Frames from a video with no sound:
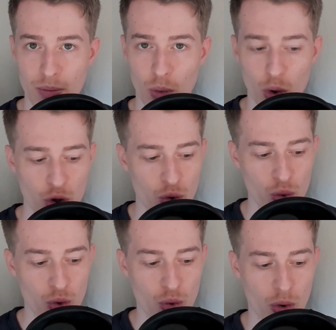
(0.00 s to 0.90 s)
or
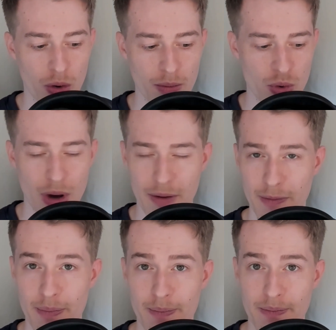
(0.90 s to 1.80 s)
you
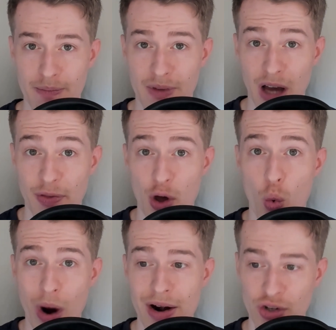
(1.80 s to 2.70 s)
haven't got the
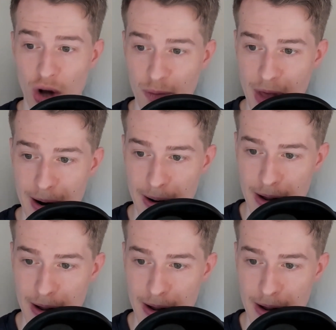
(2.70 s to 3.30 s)
awareness of that,